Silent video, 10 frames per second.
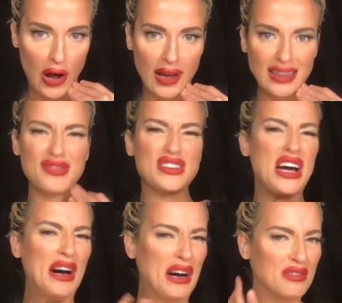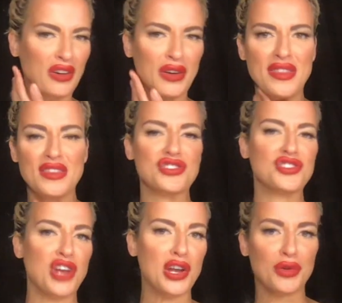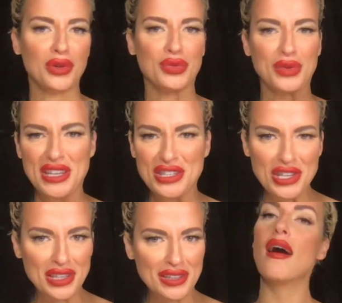I love to hover in this general region.